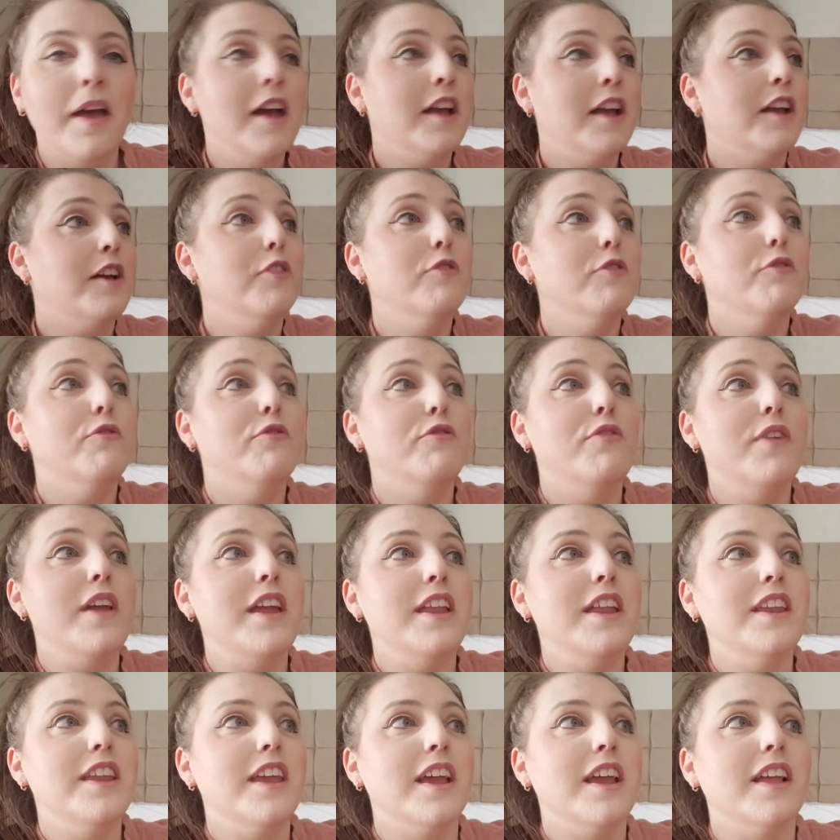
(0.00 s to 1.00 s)

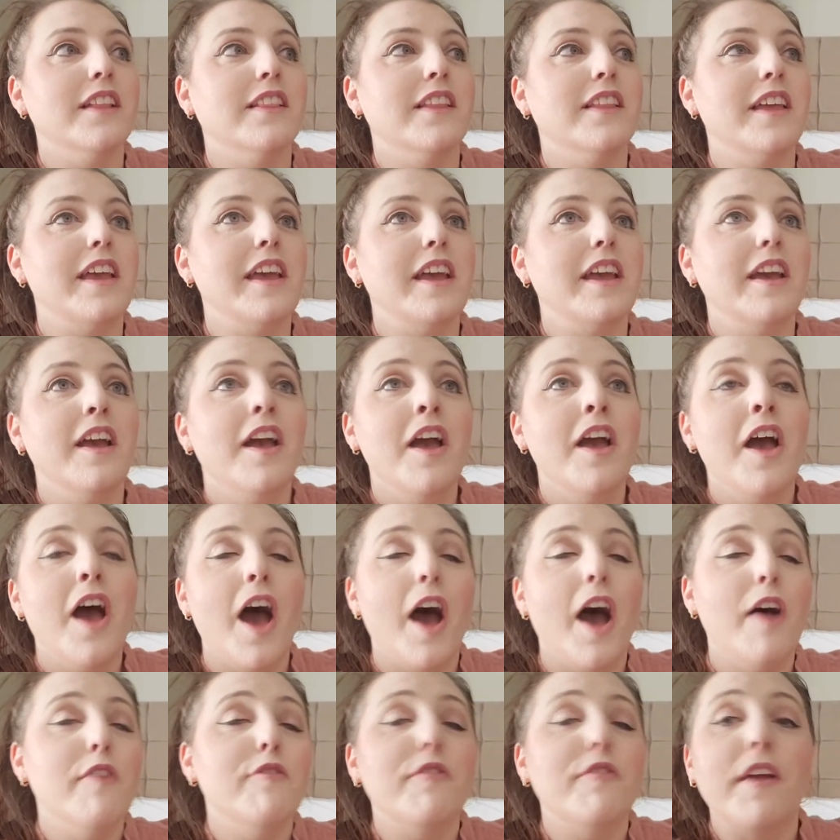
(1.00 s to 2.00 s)
conveniently
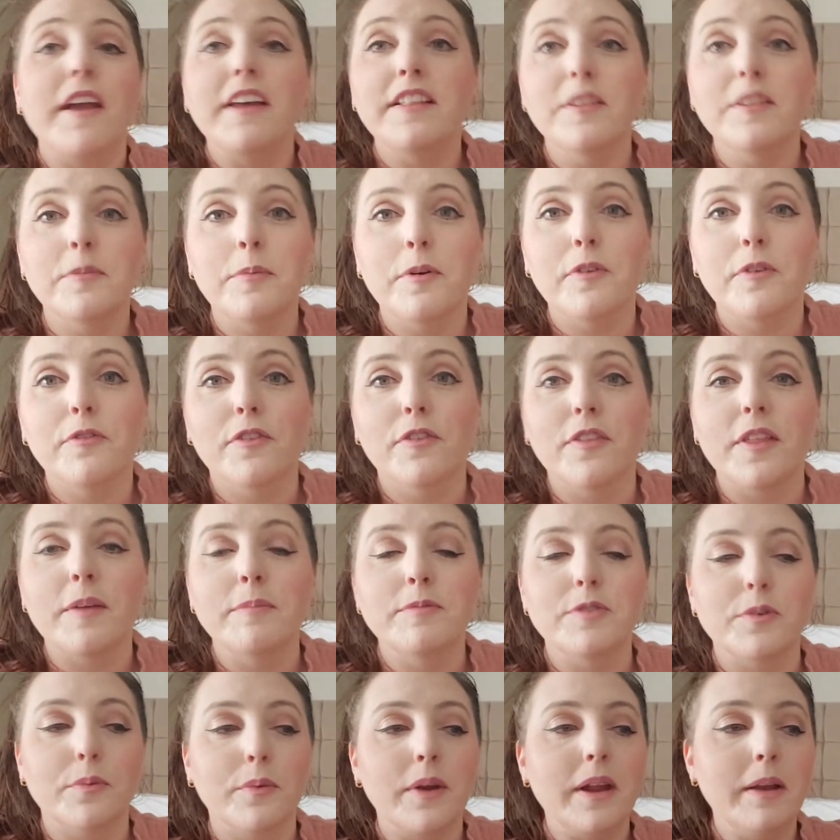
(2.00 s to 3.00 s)
available for them
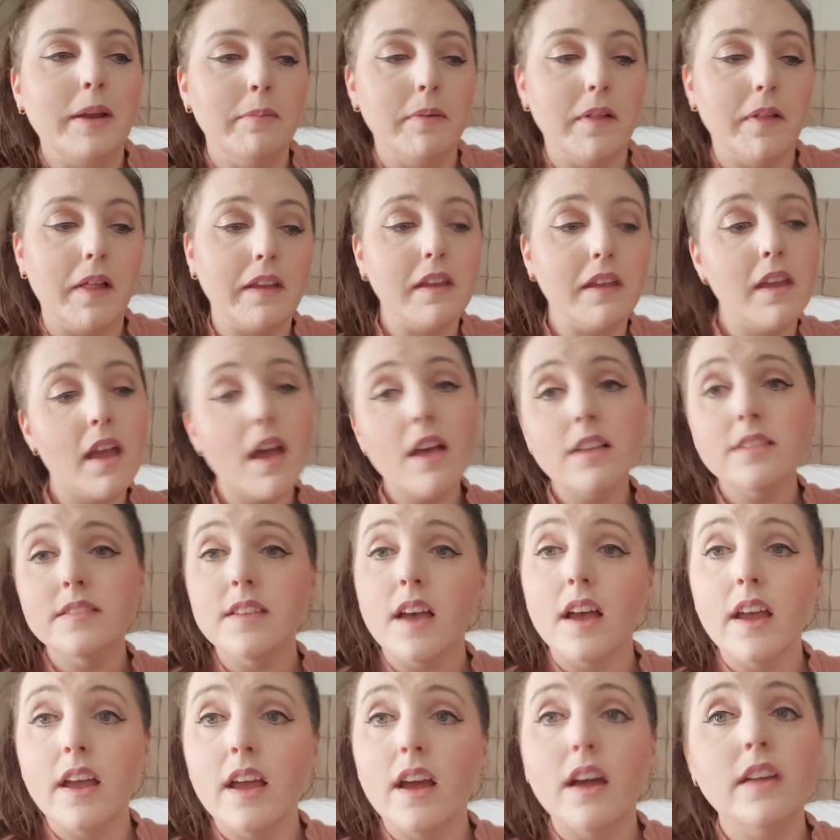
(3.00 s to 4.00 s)
to read and be like, yes,
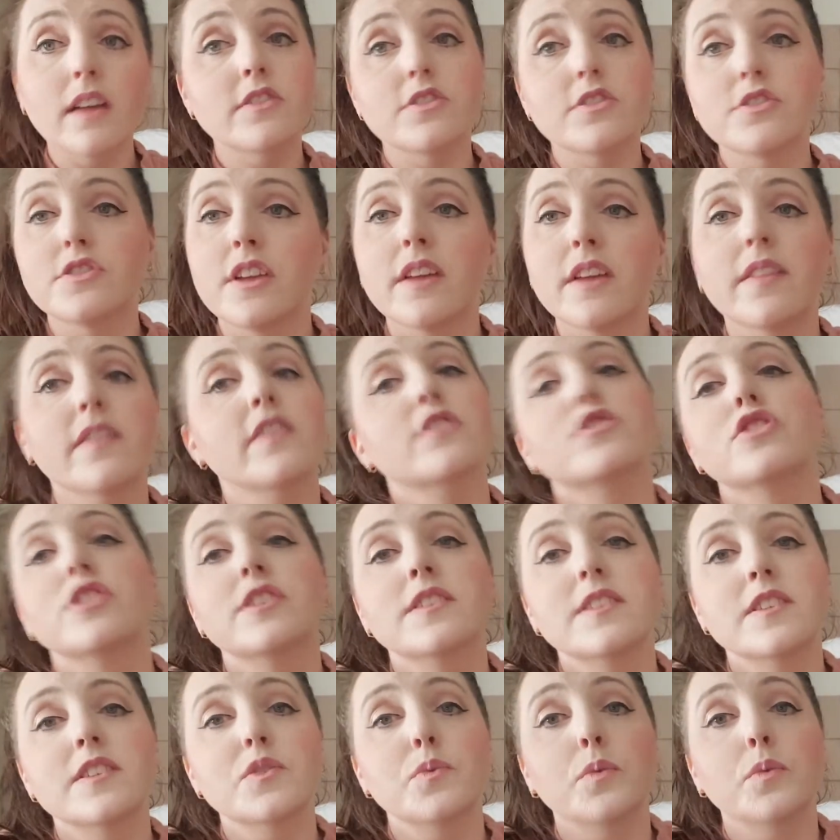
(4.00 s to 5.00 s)
I understand that
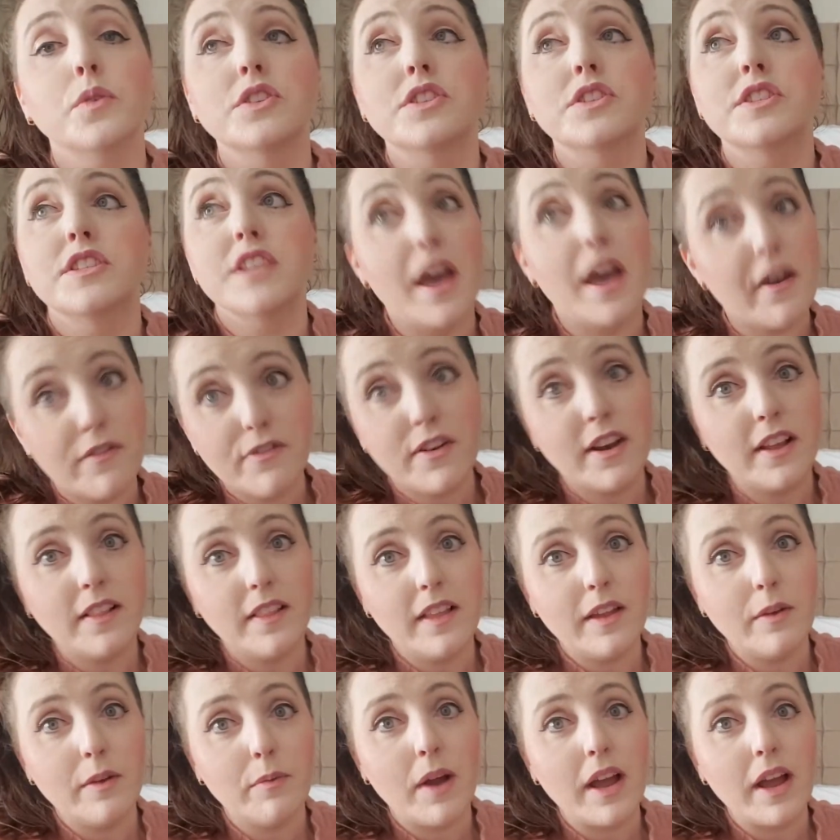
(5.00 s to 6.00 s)
Jesus will
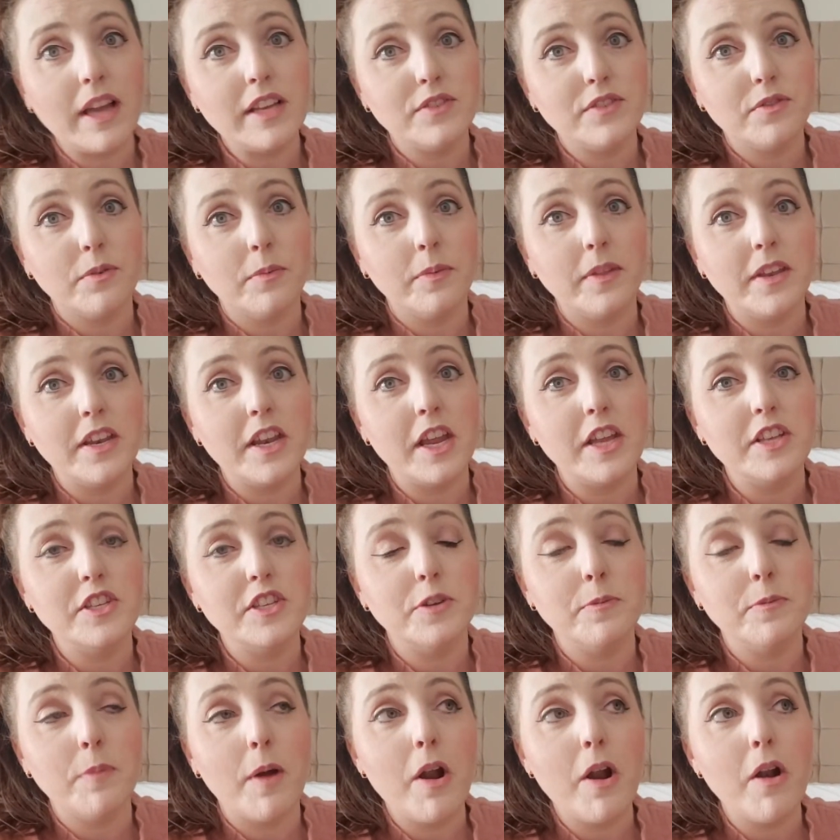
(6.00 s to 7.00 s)
definitely rise from the dead
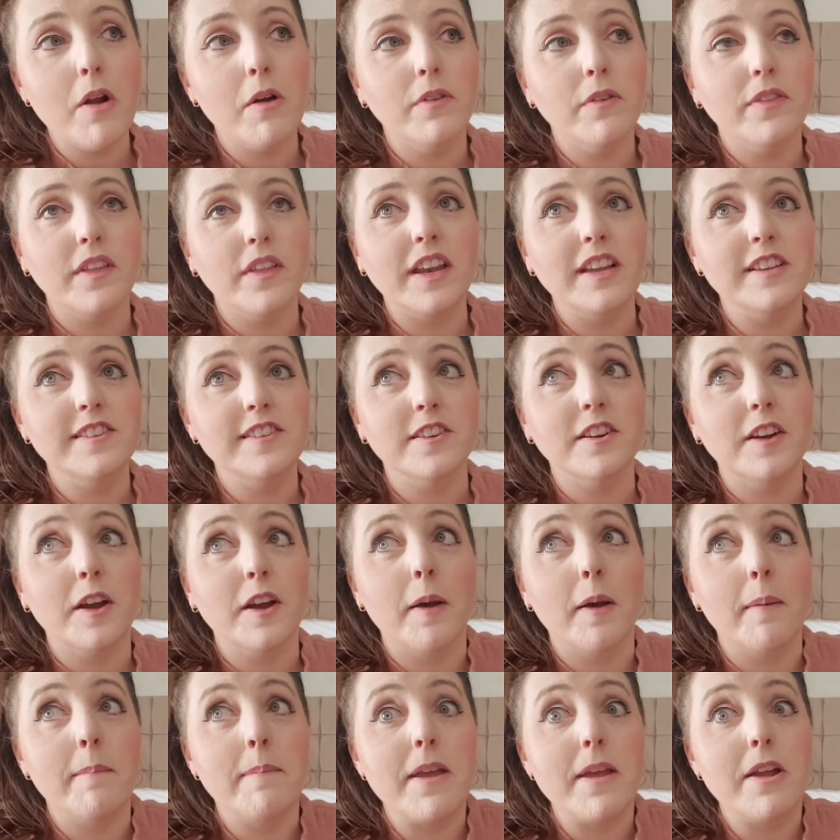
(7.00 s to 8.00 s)
tomorrow and then he's going
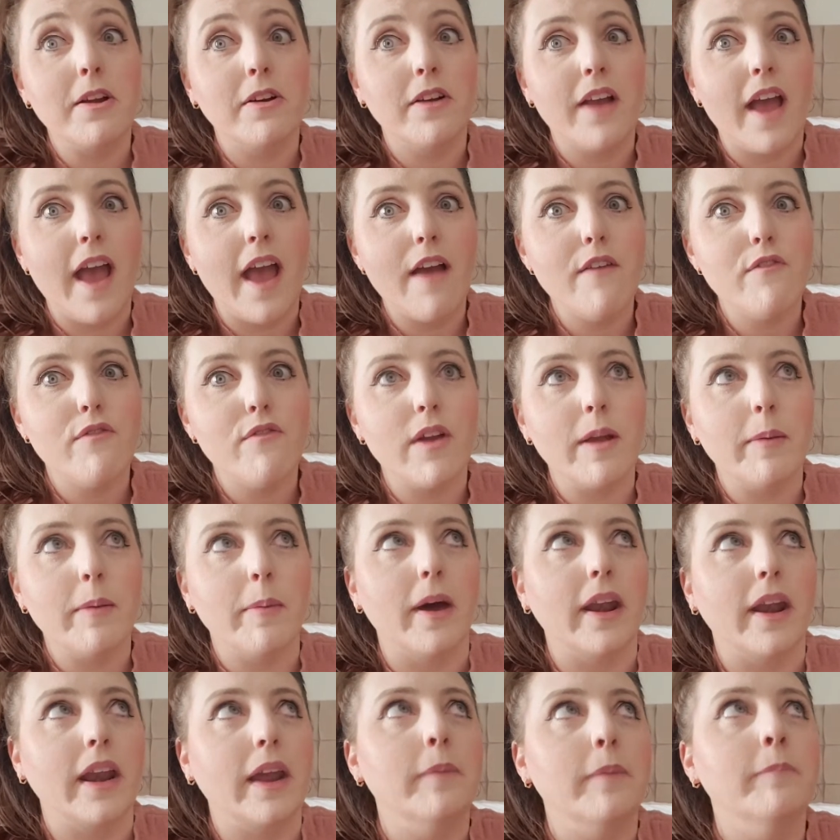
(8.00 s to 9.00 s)
to appear to
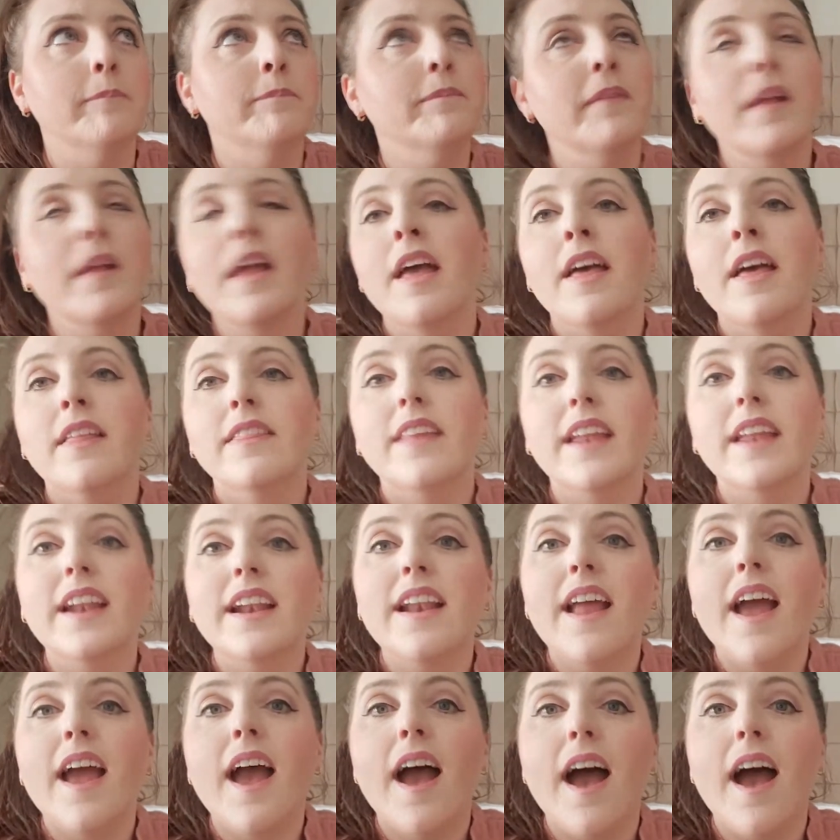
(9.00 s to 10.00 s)
everybody. They
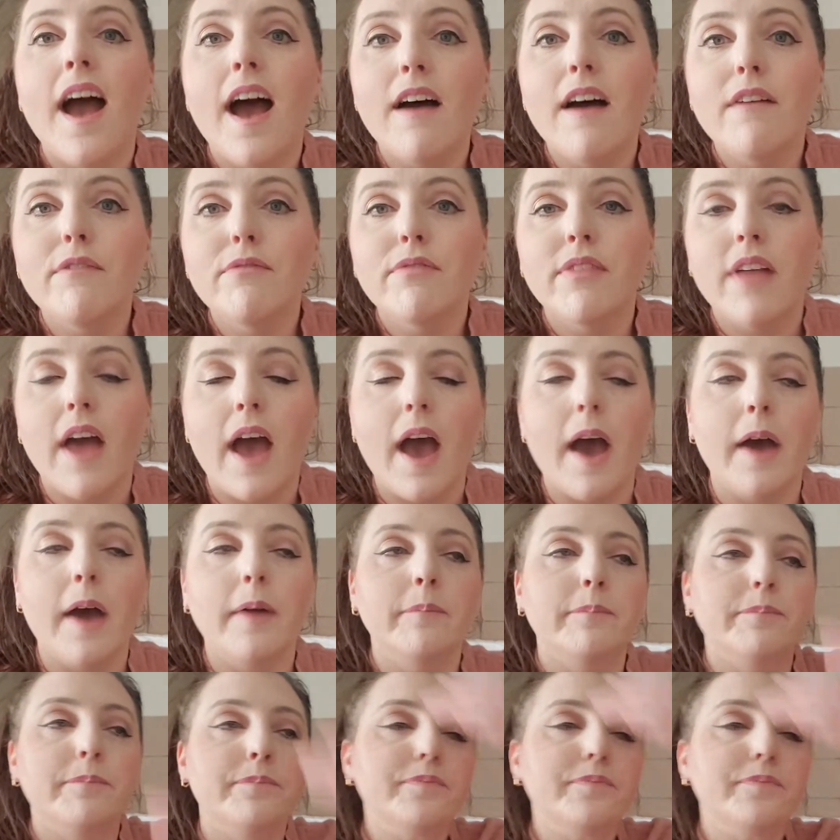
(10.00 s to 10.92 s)
didn't have that.